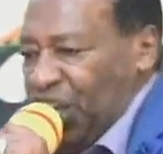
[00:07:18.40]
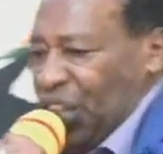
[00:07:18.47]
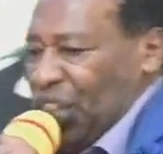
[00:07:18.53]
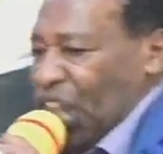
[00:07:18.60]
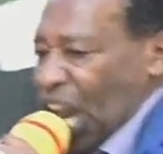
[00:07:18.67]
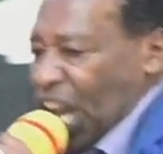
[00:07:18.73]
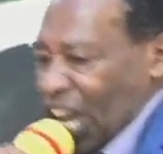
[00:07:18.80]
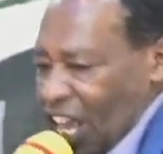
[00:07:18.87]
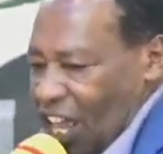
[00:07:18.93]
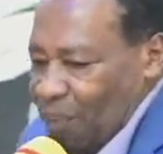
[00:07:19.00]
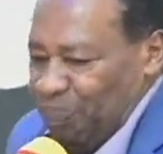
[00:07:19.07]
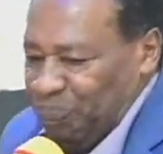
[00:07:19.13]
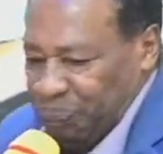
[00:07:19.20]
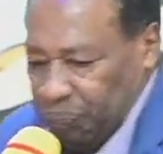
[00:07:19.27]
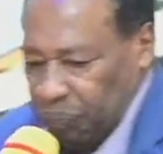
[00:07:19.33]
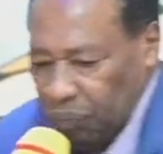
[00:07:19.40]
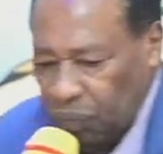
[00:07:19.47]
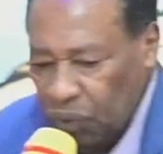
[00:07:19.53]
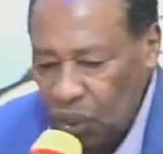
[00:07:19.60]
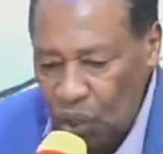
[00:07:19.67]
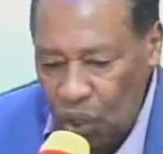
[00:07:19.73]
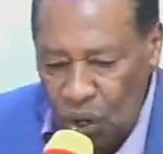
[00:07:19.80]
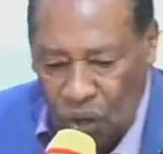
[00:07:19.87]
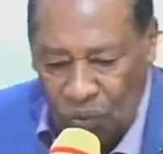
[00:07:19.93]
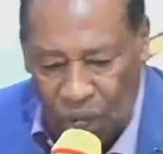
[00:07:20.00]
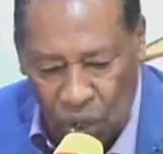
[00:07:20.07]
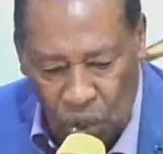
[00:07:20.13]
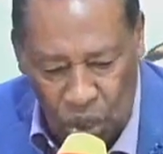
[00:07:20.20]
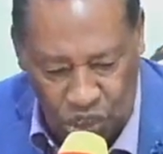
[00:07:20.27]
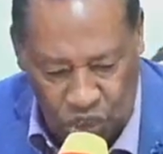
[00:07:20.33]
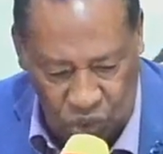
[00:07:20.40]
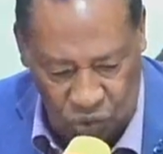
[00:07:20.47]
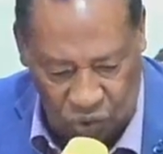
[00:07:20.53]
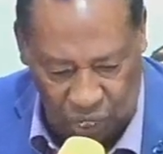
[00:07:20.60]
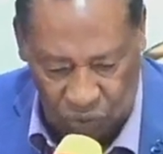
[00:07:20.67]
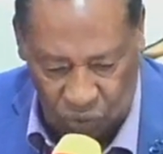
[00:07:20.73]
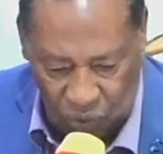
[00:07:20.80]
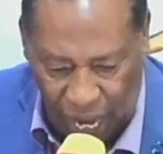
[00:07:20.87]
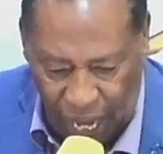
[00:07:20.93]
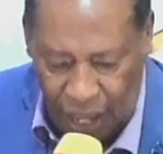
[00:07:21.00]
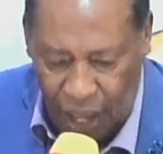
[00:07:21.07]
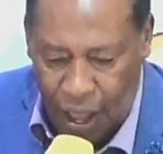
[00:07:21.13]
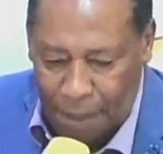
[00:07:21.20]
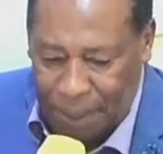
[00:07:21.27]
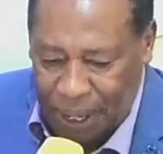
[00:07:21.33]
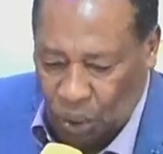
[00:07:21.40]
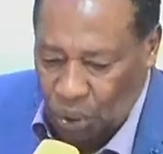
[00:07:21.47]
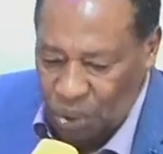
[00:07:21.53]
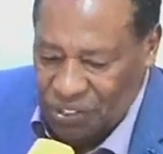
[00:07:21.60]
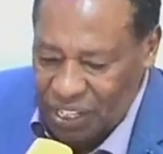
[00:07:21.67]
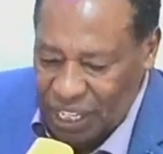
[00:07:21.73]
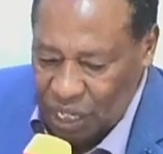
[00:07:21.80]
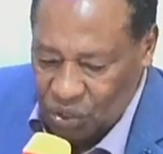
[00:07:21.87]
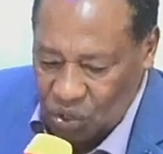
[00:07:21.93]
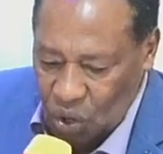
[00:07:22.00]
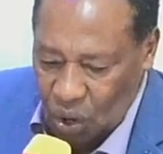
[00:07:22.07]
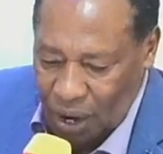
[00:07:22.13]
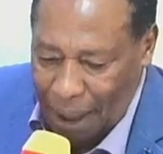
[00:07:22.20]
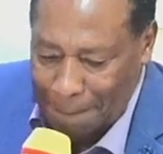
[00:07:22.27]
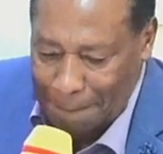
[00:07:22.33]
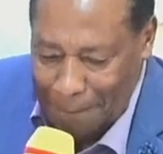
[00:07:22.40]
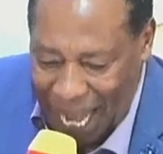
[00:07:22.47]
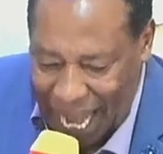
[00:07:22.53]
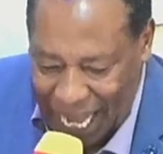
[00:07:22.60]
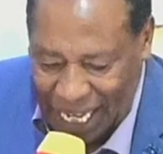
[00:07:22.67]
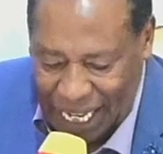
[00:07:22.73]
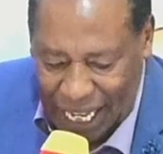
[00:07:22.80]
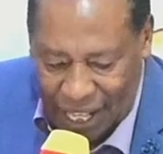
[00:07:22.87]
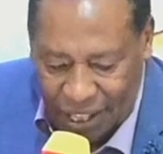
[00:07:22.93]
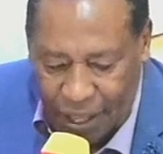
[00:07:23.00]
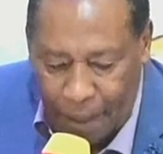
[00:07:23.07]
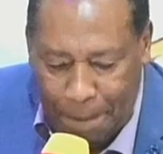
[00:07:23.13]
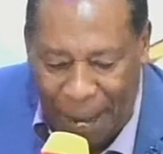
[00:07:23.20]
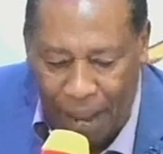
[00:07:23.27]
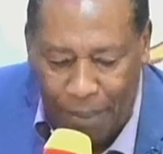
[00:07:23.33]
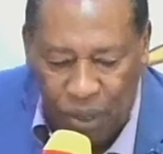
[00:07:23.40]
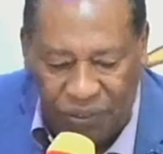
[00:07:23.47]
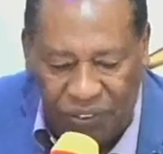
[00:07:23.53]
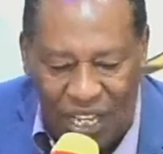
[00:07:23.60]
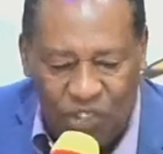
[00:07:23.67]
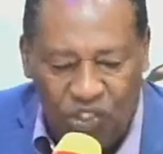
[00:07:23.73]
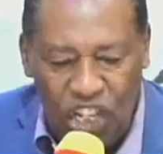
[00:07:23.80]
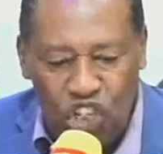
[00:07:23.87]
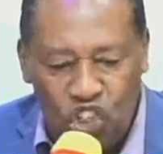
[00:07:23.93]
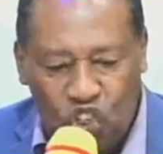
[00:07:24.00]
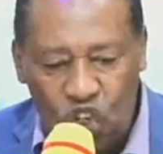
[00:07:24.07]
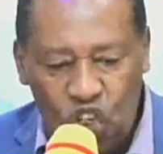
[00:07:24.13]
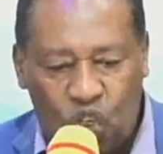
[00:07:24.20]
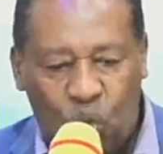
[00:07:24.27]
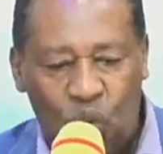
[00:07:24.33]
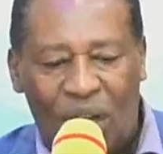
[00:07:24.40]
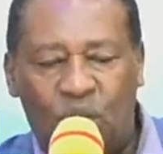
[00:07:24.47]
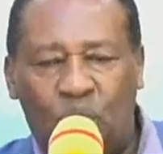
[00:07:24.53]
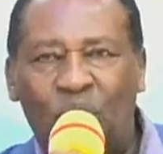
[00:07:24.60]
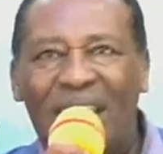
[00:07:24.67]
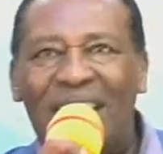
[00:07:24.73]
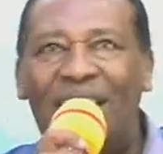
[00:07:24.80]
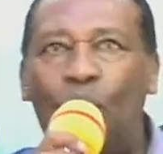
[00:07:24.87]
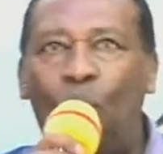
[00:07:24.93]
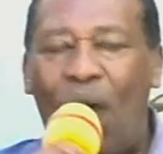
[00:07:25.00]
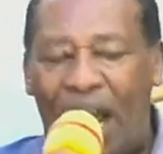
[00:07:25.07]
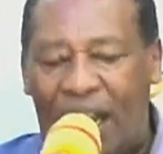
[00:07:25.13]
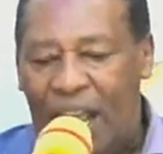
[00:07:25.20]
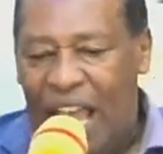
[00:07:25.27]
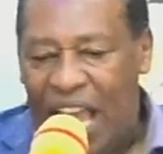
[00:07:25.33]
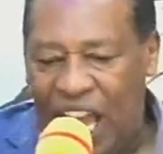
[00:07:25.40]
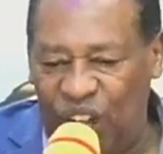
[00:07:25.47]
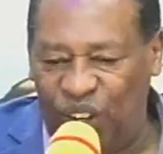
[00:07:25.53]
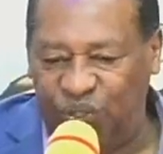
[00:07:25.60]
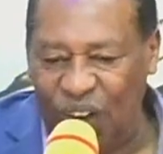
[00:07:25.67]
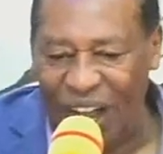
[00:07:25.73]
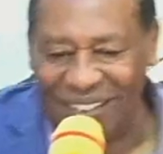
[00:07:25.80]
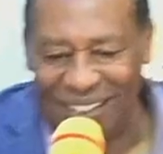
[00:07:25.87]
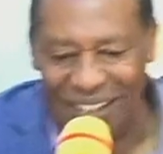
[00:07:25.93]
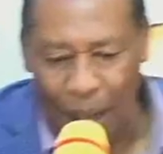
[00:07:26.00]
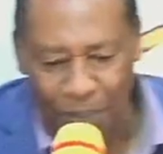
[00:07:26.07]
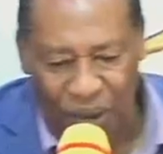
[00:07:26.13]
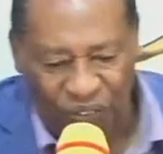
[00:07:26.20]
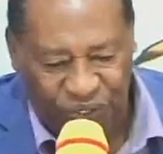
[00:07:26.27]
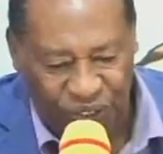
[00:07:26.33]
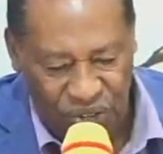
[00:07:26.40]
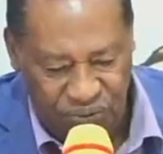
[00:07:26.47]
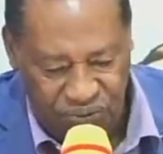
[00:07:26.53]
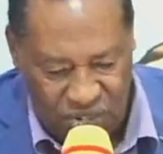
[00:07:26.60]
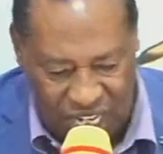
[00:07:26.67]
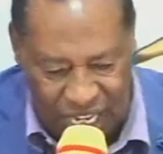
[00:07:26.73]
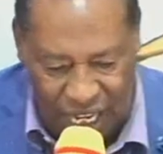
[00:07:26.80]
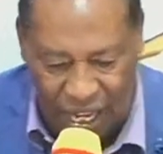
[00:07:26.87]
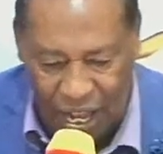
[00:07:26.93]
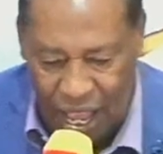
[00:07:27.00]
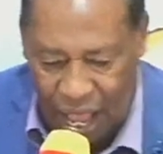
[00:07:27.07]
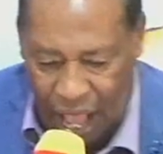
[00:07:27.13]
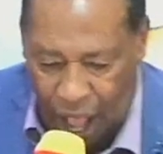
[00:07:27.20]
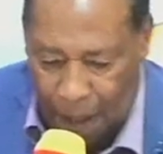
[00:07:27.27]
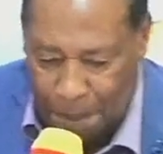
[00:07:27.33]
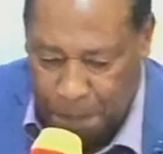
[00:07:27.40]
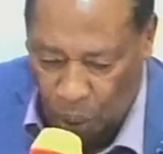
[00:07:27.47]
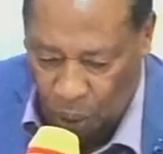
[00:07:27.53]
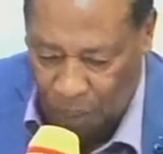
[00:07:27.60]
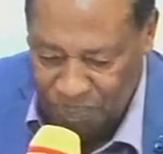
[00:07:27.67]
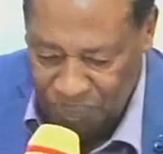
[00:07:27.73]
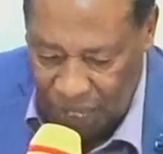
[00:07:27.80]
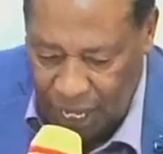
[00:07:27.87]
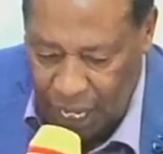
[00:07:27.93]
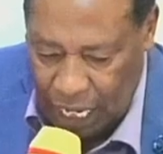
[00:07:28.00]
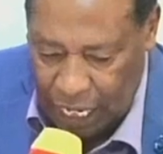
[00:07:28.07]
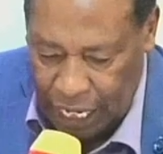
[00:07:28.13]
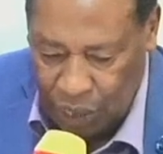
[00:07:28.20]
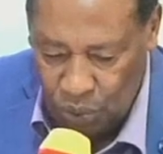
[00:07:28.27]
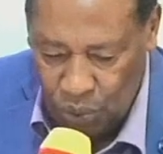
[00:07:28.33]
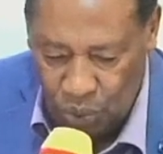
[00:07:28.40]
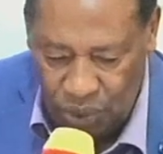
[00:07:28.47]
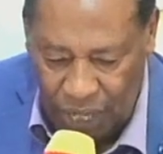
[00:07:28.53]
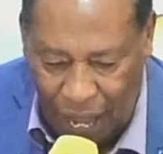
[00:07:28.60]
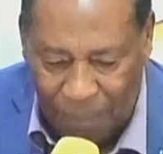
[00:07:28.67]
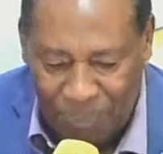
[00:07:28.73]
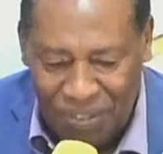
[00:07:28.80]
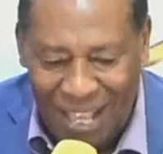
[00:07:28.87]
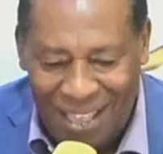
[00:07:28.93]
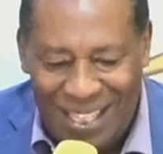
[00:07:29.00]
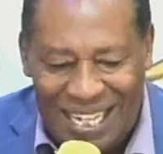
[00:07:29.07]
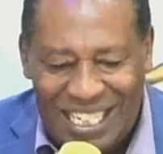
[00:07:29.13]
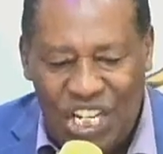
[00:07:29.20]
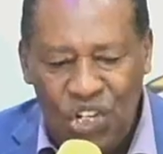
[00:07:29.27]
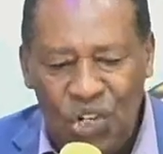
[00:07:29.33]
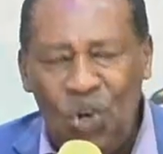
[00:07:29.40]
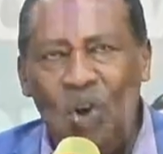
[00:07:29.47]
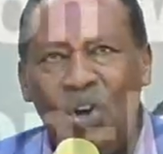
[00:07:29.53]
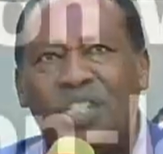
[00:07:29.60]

the name of the Lord Jesus Christ, because he is not a man. The Bible says in Joshua 21 and verse number 15, apo, hallelujah, that not